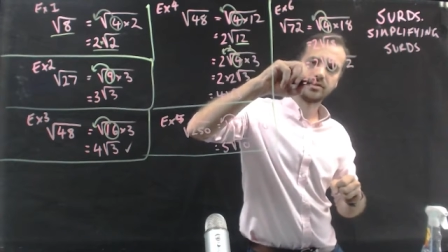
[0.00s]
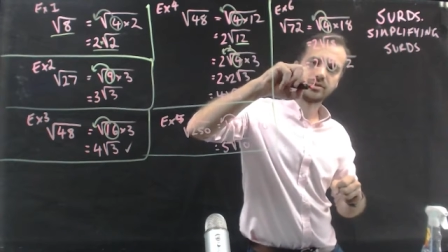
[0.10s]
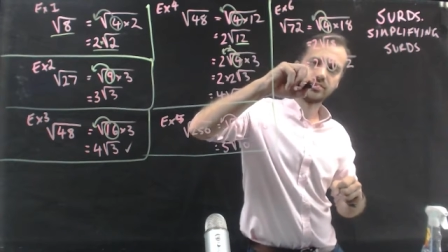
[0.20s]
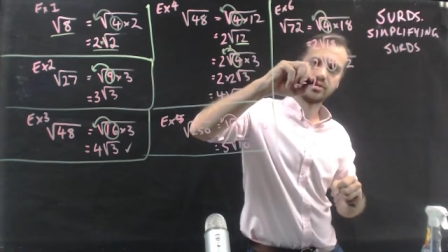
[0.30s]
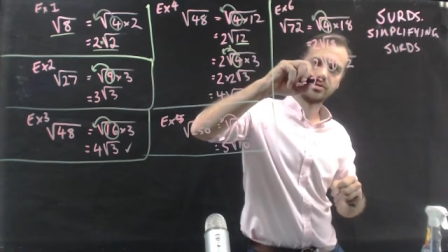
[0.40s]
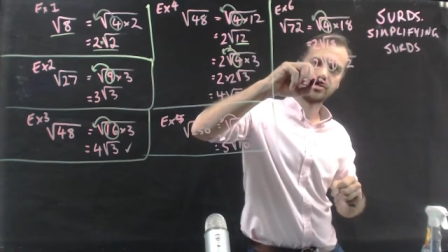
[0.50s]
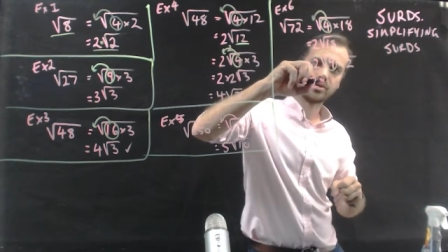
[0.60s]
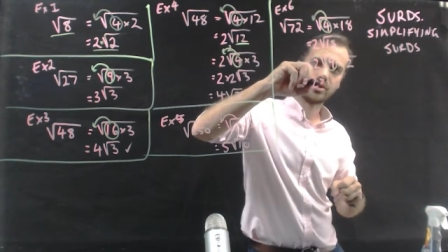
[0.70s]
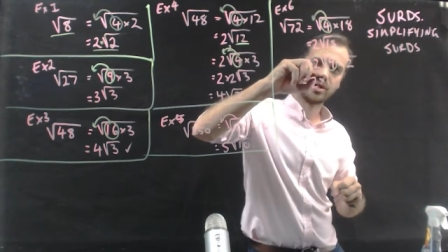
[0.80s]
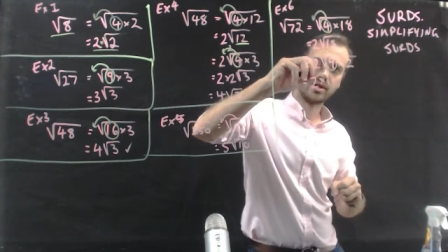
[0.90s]
2
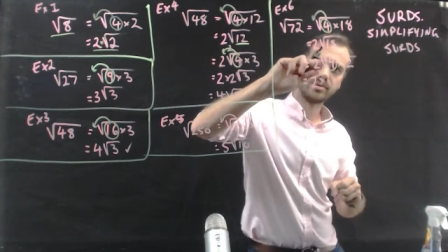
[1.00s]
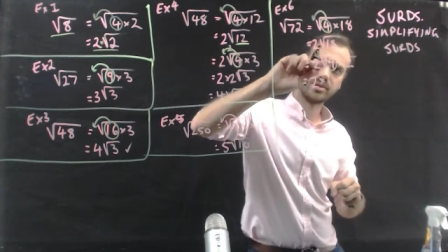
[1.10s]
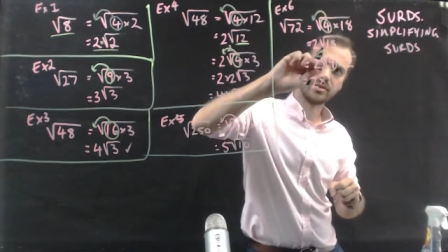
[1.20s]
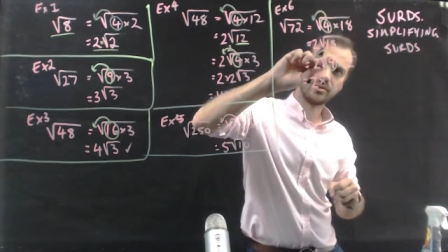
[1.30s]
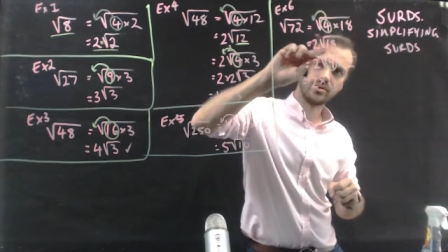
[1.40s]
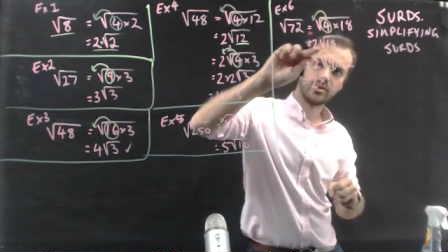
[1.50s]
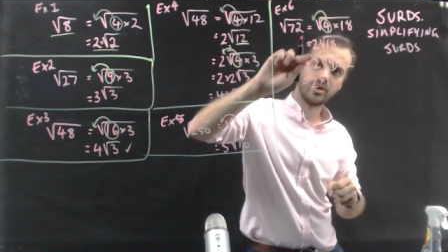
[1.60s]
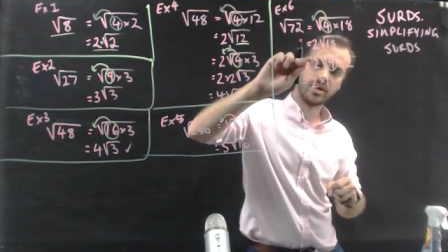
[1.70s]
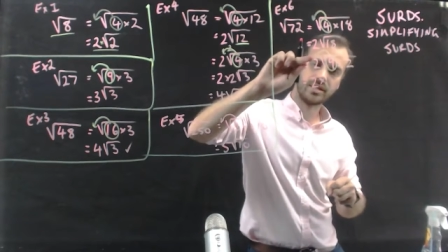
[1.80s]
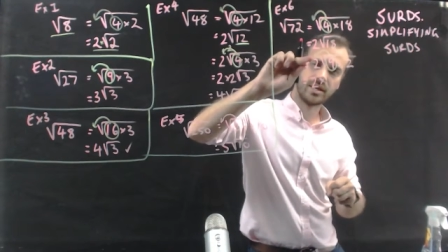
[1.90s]
times
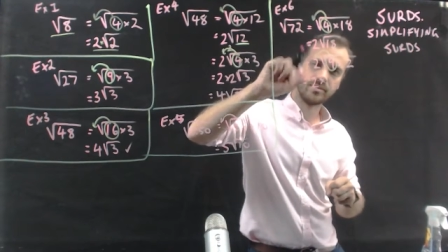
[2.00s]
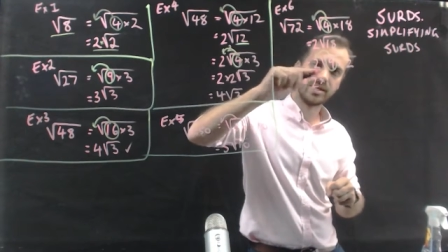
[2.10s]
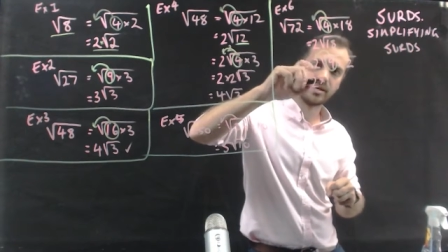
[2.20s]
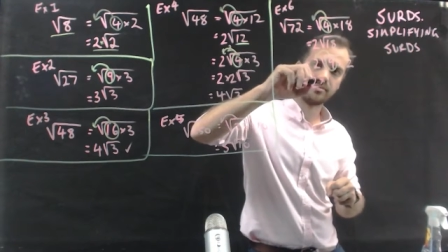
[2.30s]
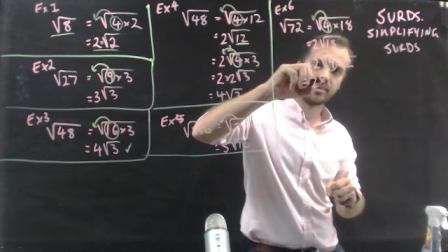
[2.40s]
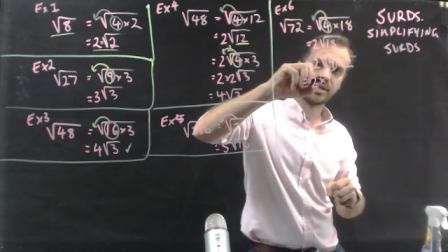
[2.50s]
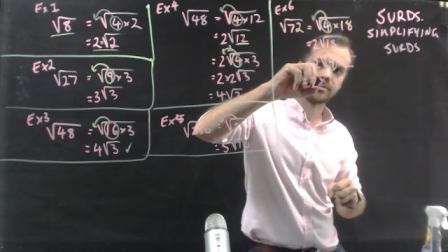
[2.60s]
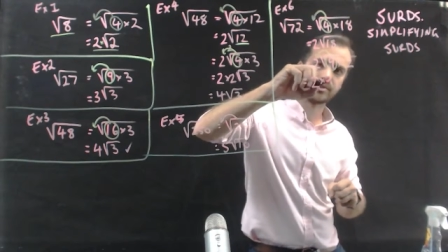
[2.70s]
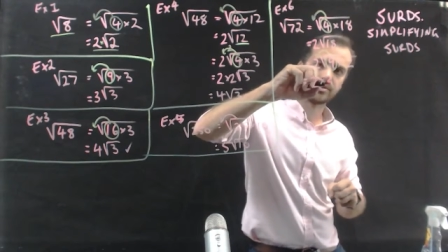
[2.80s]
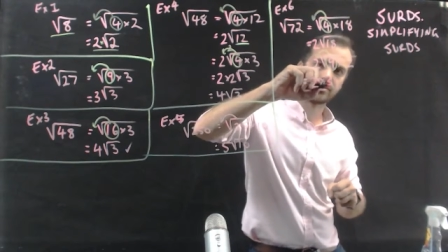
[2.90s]
9 comes out and
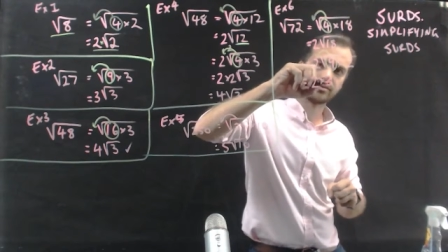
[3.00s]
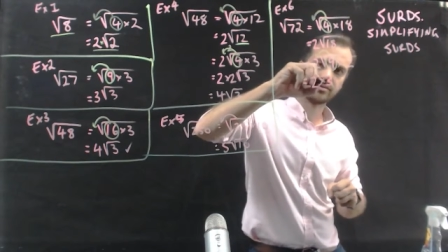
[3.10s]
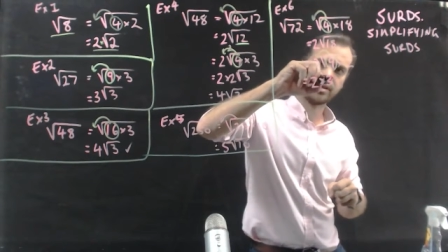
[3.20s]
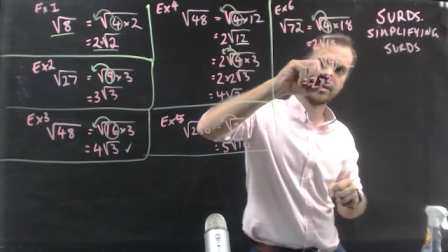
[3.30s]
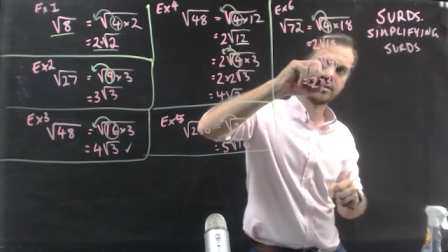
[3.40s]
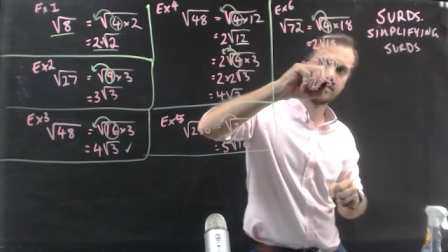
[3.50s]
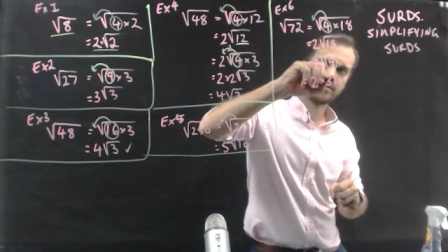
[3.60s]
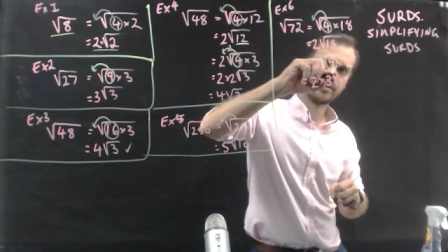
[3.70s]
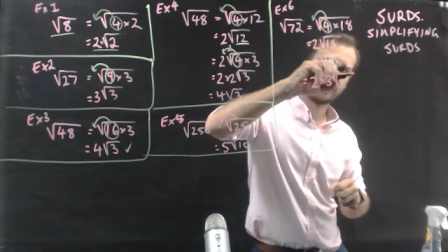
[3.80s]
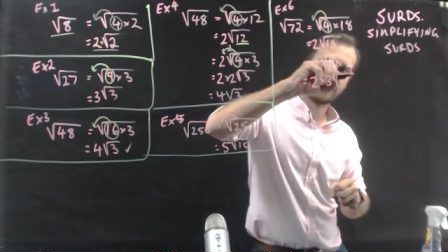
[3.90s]
becomes 3
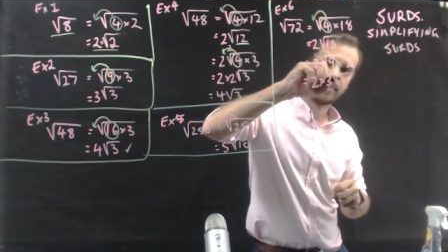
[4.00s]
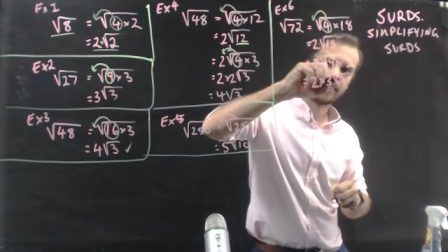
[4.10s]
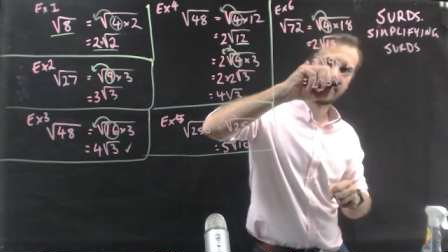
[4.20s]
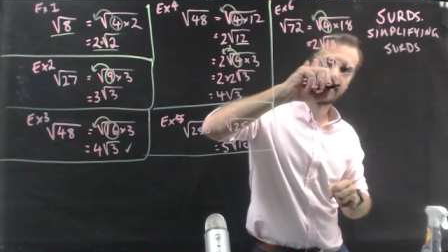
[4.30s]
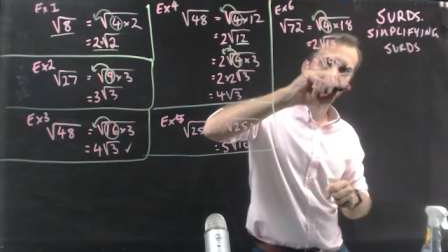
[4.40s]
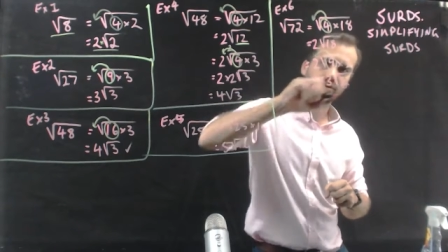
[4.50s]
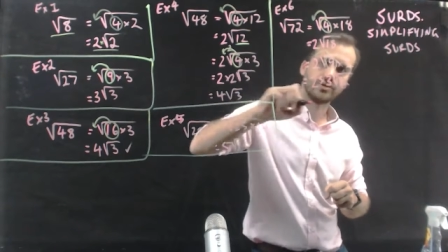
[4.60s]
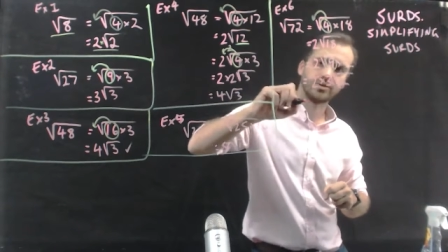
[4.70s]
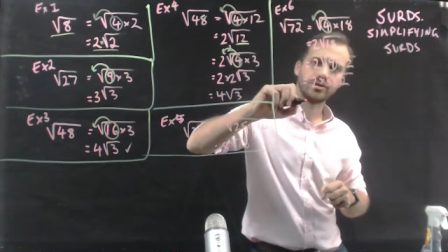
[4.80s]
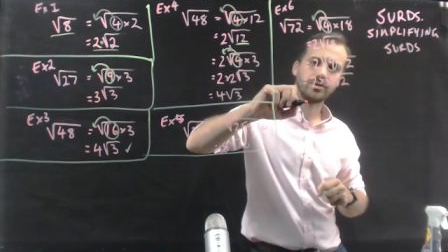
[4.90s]

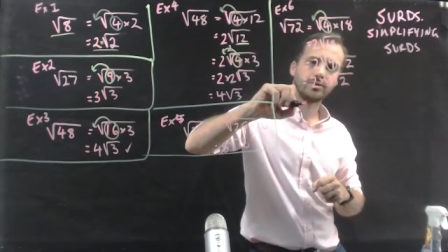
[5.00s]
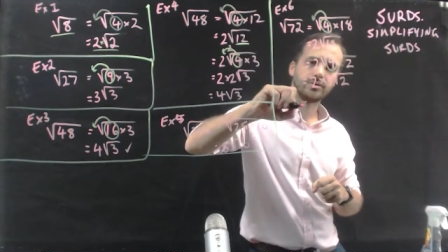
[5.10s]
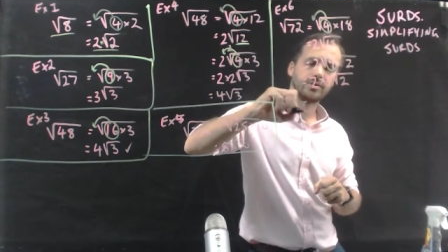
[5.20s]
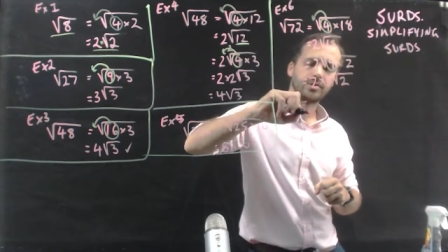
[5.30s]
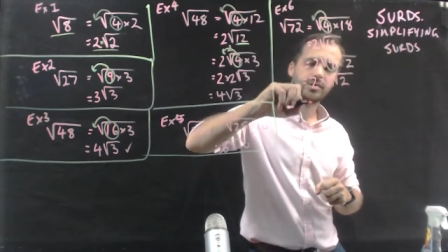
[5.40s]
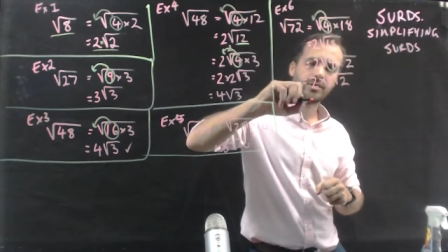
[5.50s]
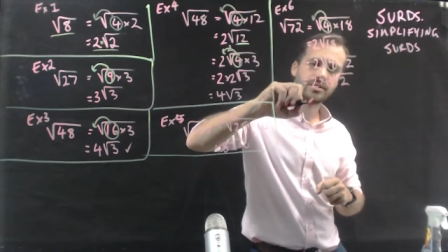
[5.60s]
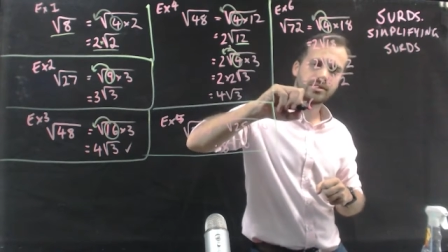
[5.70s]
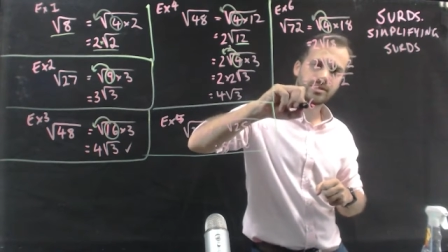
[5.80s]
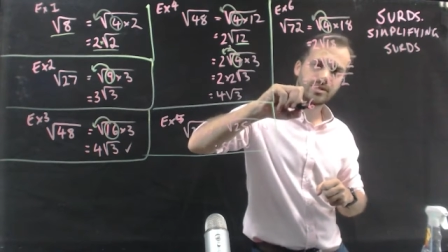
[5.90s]
root 2.
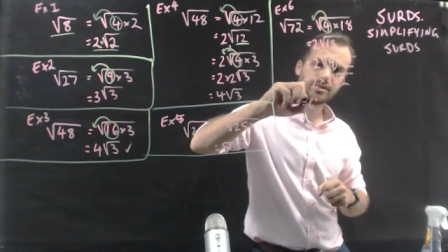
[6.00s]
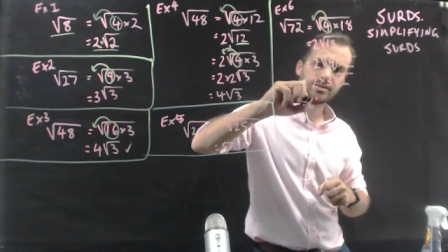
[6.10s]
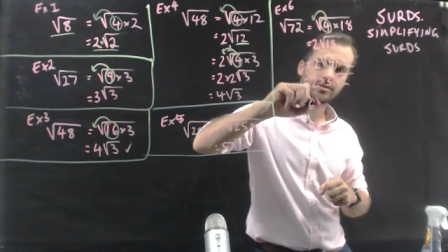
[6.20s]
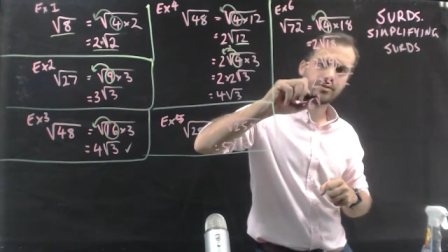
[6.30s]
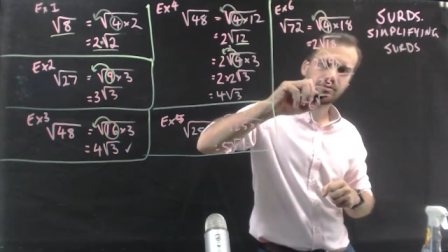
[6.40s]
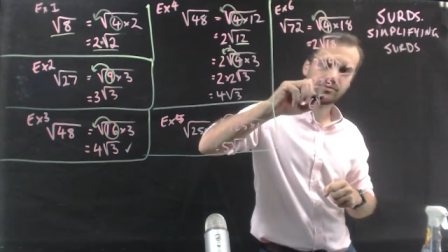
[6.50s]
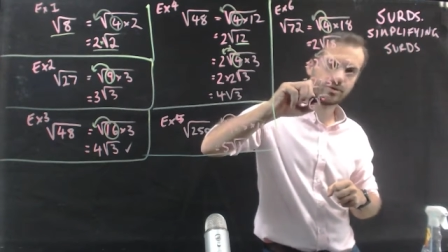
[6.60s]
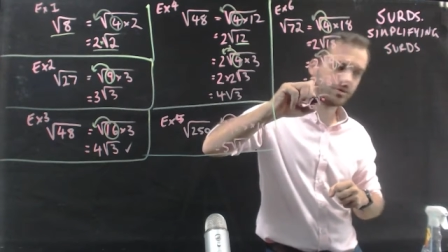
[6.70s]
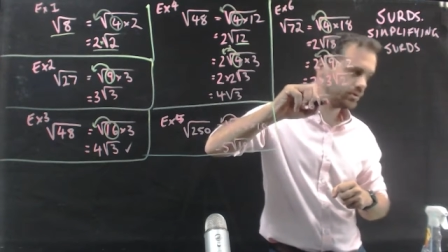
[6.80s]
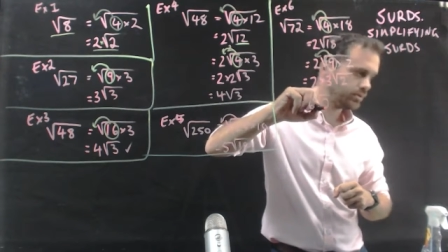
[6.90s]
6
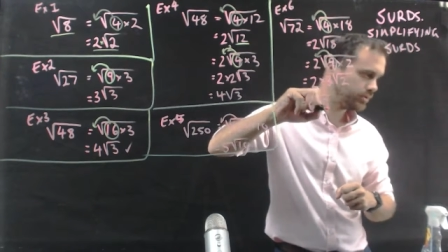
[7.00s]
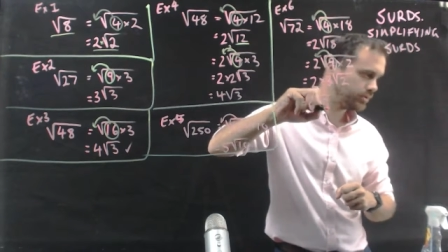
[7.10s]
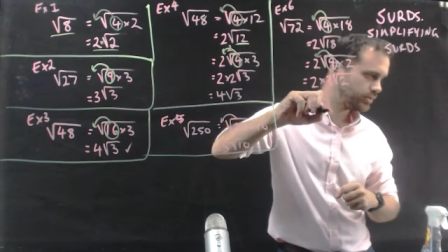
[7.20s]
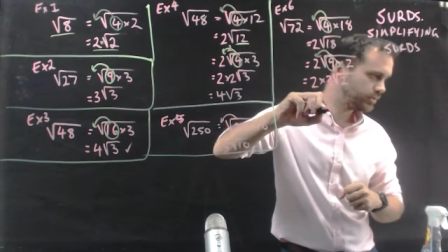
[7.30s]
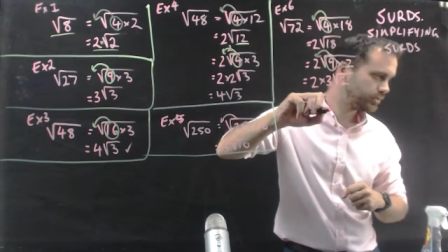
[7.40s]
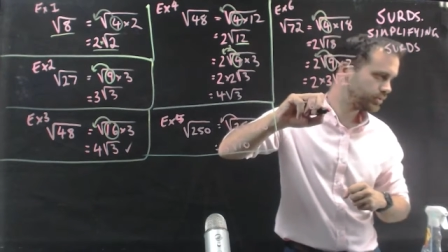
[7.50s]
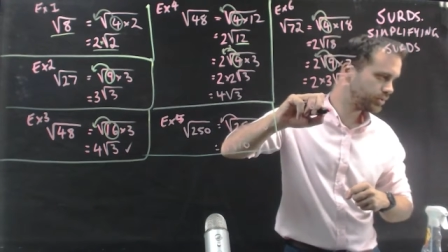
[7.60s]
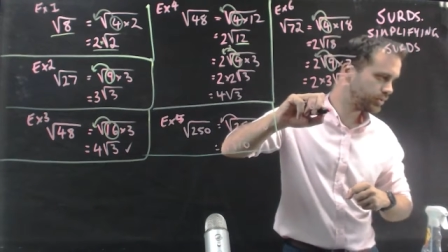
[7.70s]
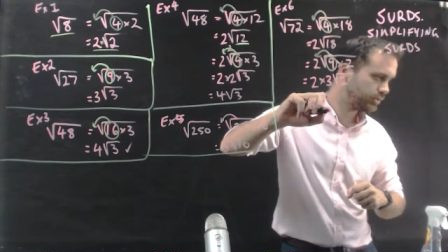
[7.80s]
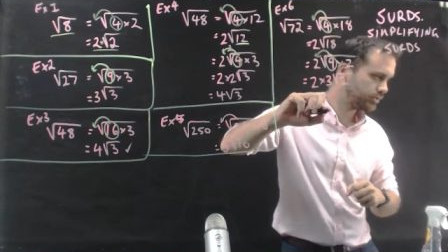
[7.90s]
root
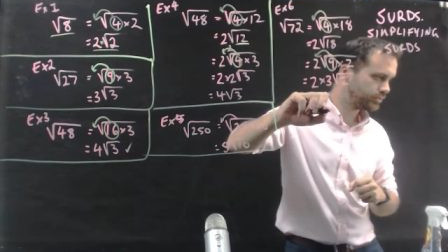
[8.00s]
2.